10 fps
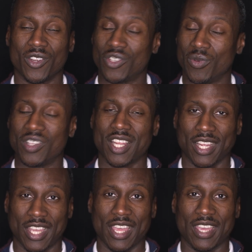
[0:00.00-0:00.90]
as soon as I
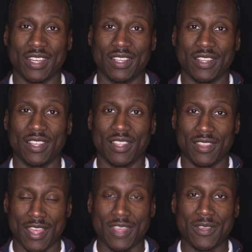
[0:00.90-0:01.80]
can.
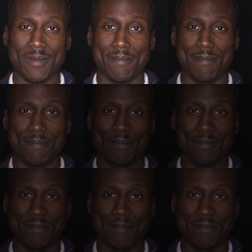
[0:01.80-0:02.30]
Thank you.